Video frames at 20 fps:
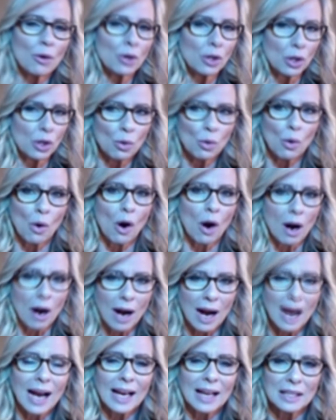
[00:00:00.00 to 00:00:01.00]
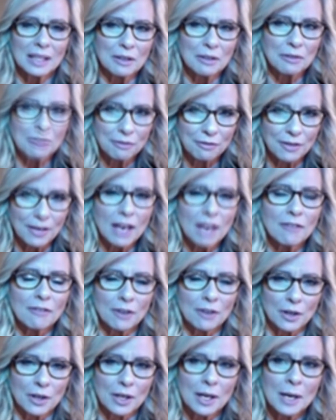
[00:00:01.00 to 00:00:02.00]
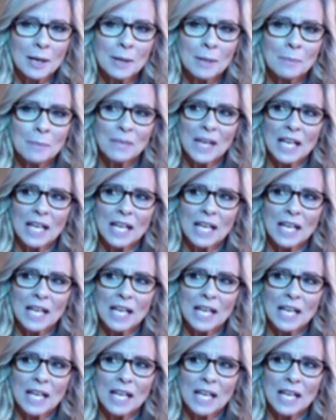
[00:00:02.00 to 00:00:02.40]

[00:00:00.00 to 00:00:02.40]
Oh, you are highly favored.